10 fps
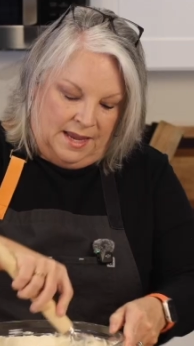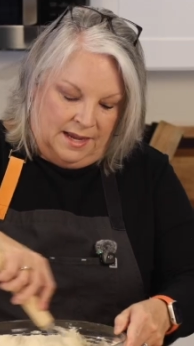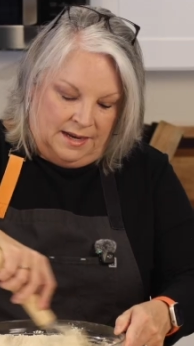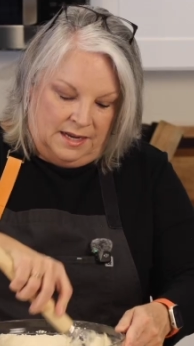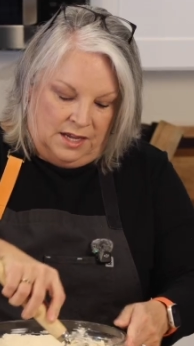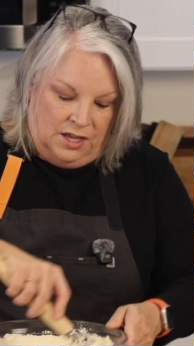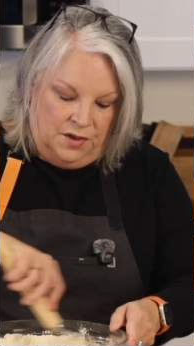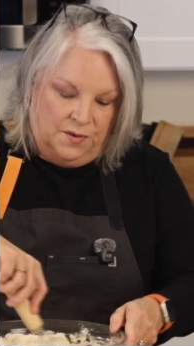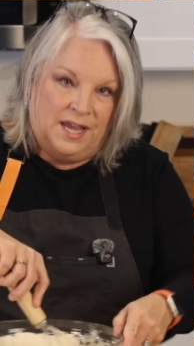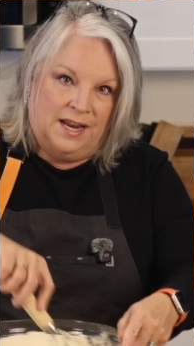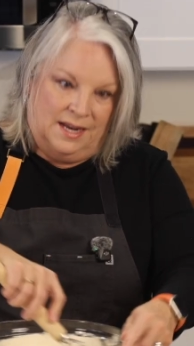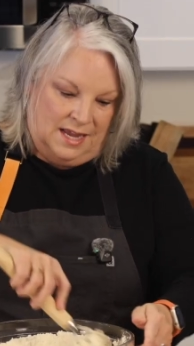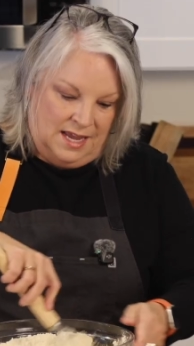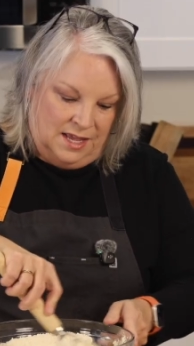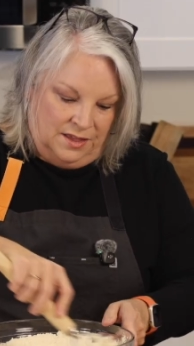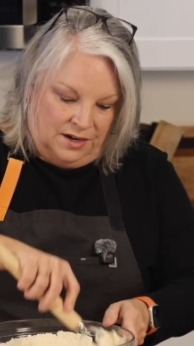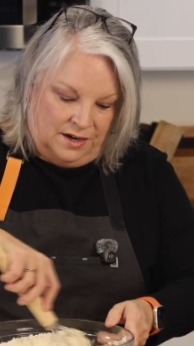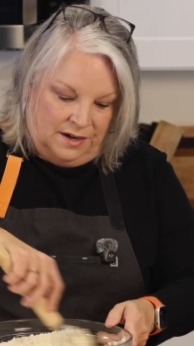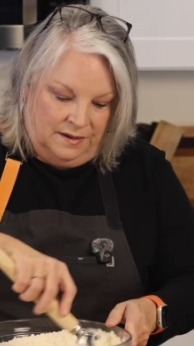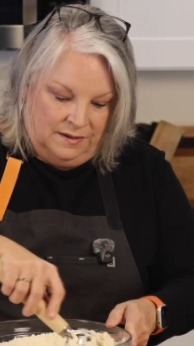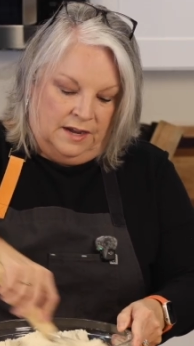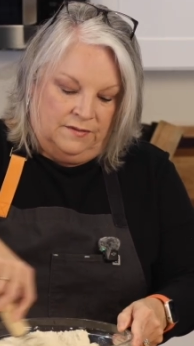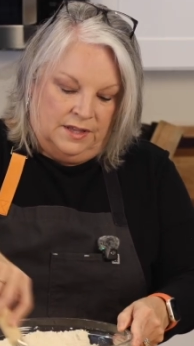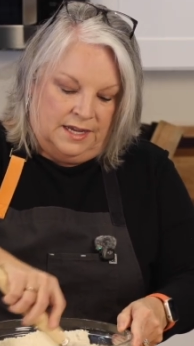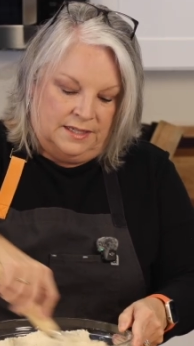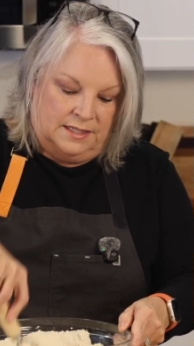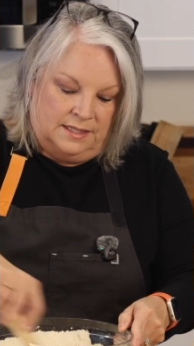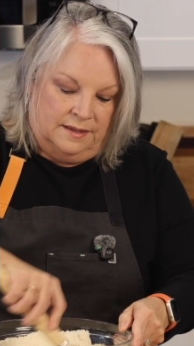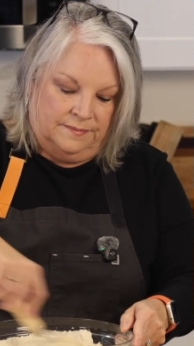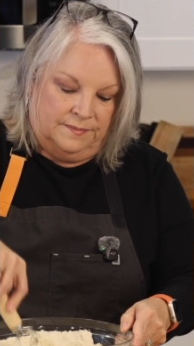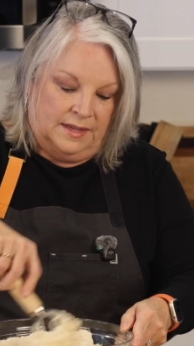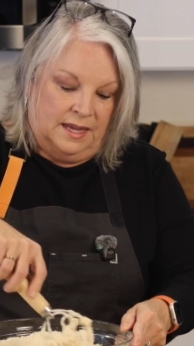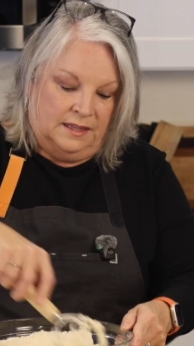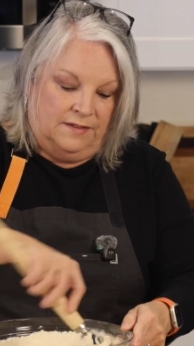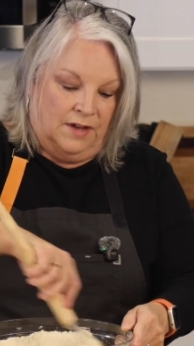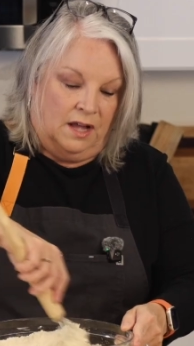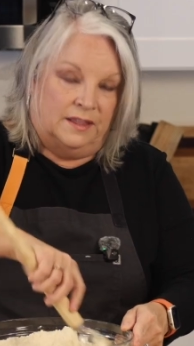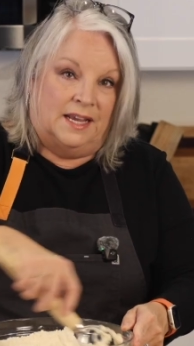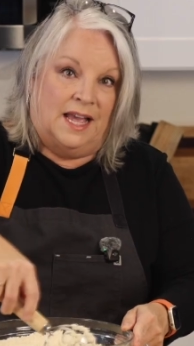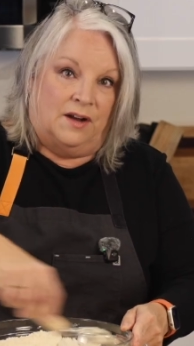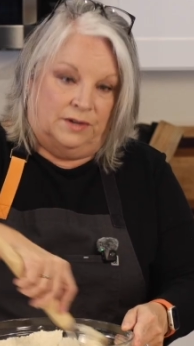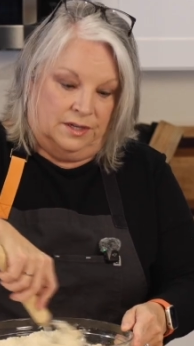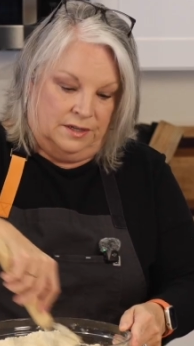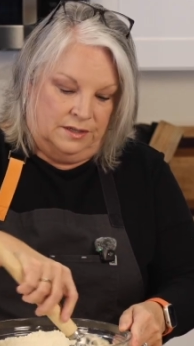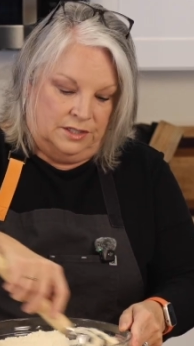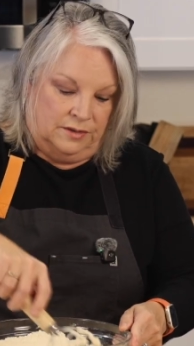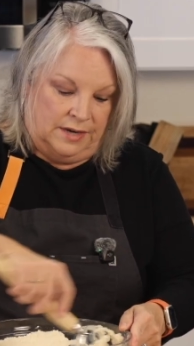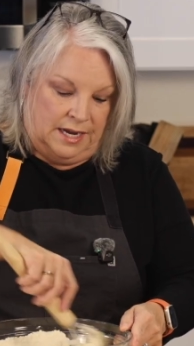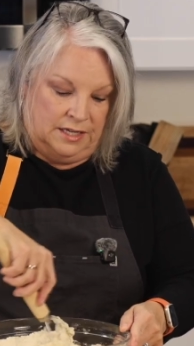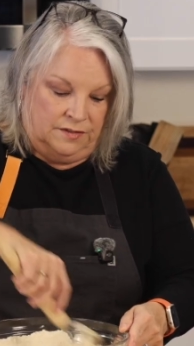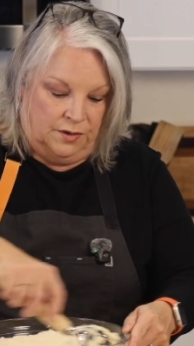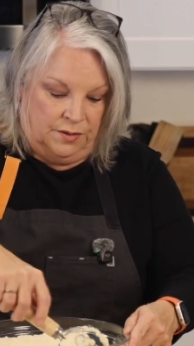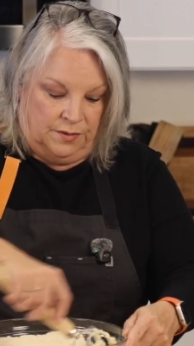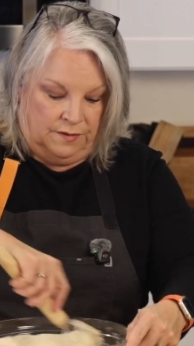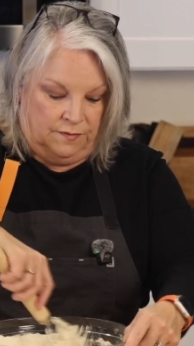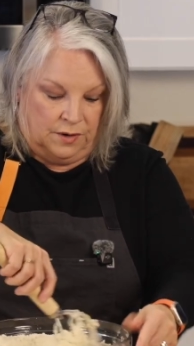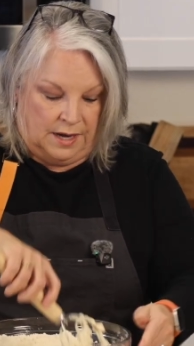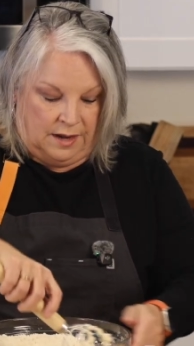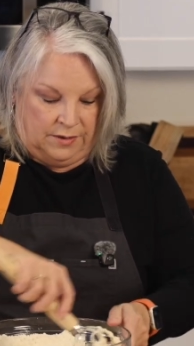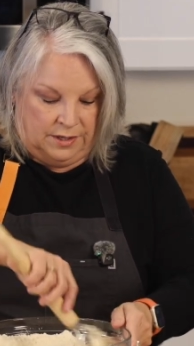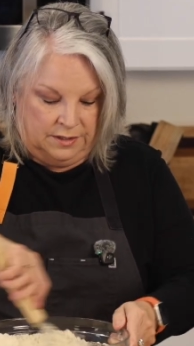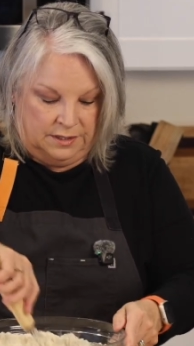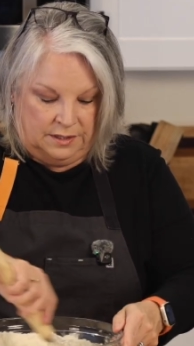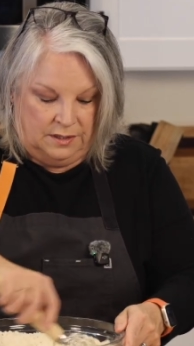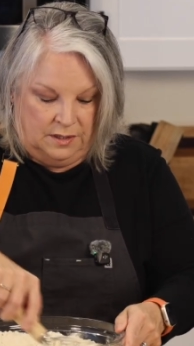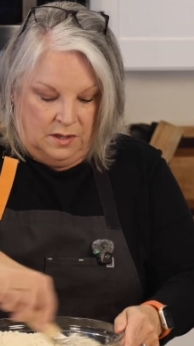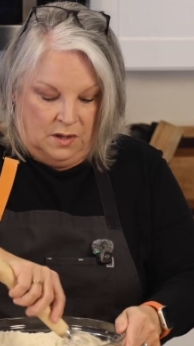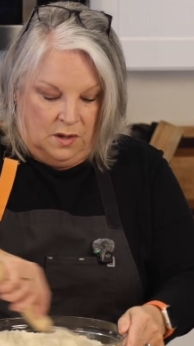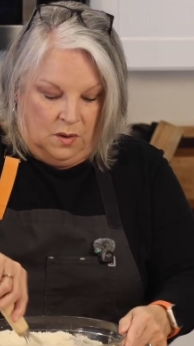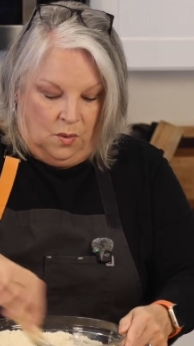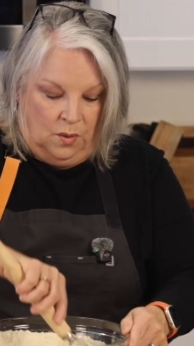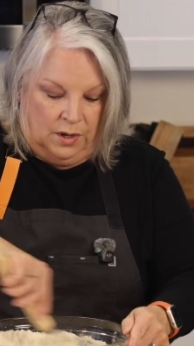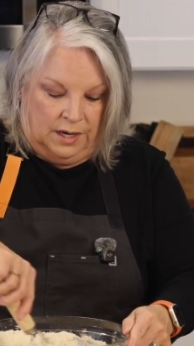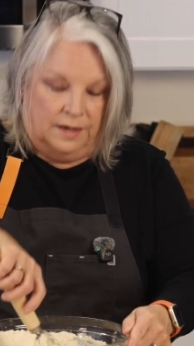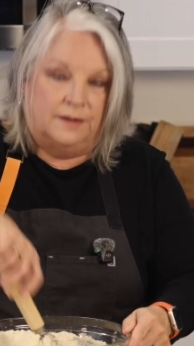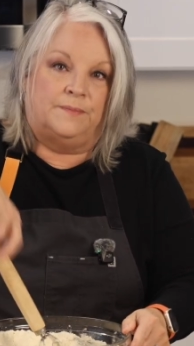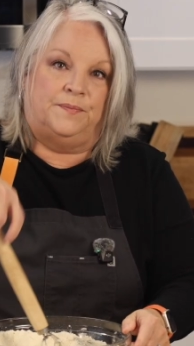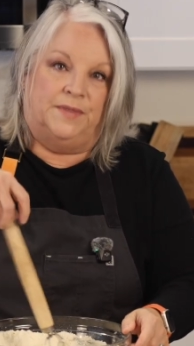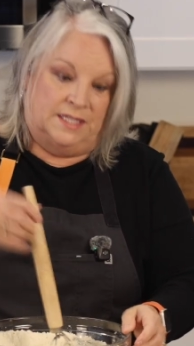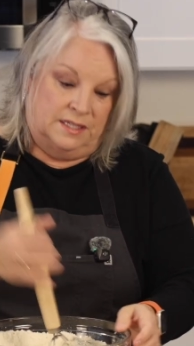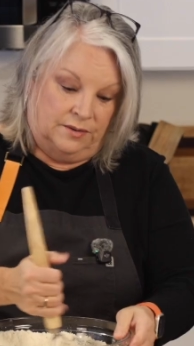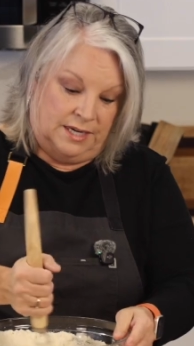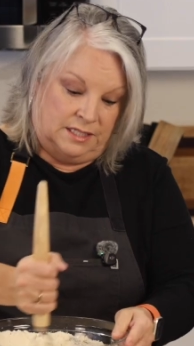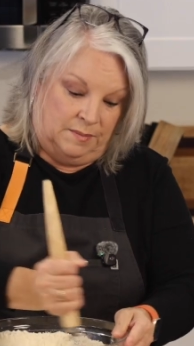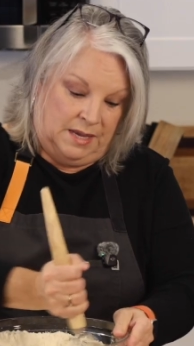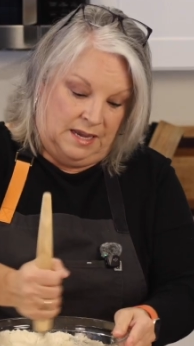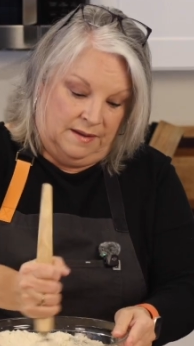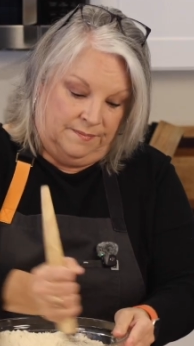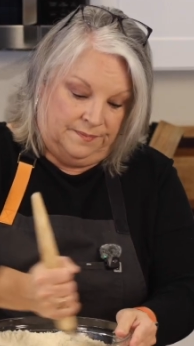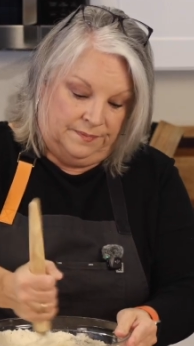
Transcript: And you can either cover this and leave it on the counter to rise for 3 to 4 hours, or this is a recipe